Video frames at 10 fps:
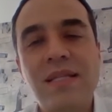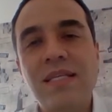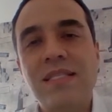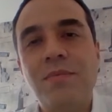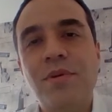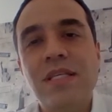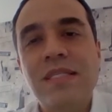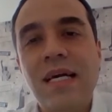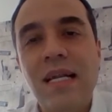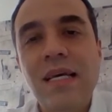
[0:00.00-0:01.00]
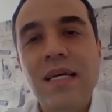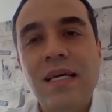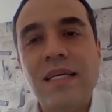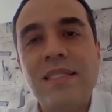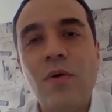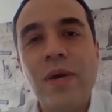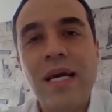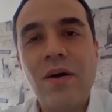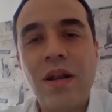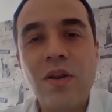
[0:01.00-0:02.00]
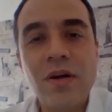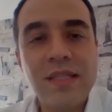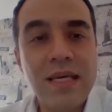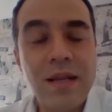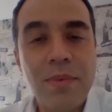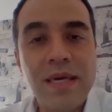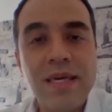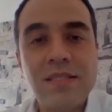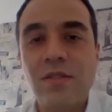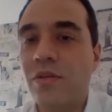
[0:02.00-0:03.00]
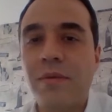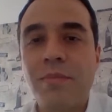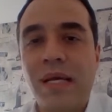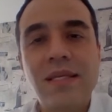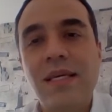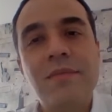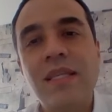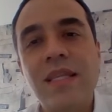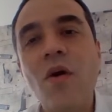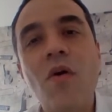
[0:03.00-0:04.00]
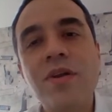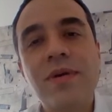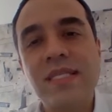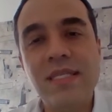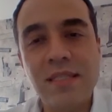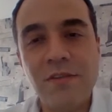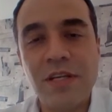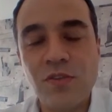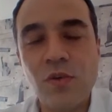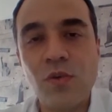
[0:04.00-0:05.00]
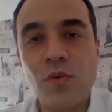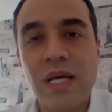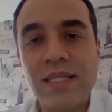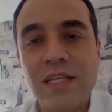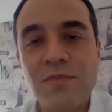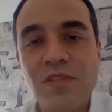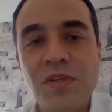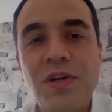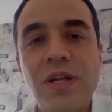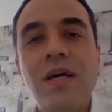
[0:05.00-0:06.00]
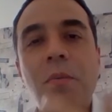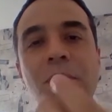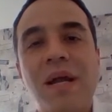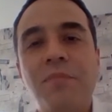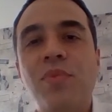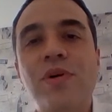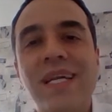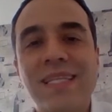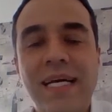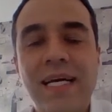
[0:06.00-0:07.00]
that could be productive and the different services that could be offered for that technology, how you